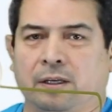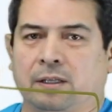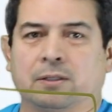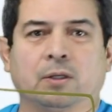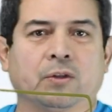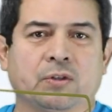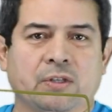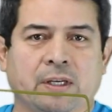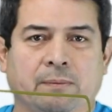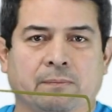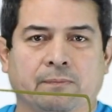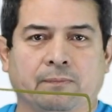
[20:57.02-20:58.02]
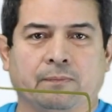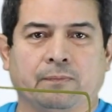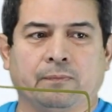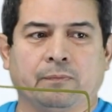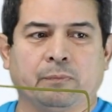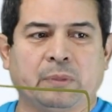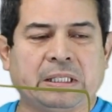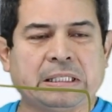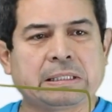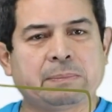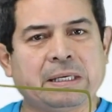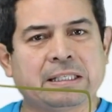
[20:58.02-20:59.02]
it's all the same. But
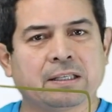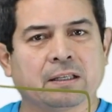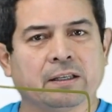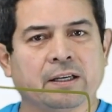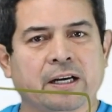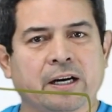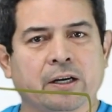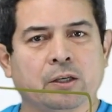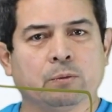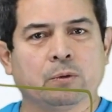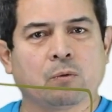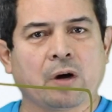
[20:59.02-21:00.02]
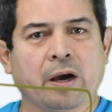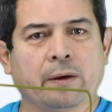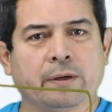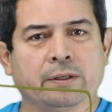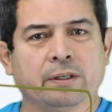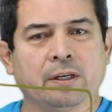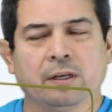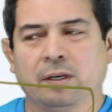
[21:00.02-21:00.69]
this is basically how you would wire it.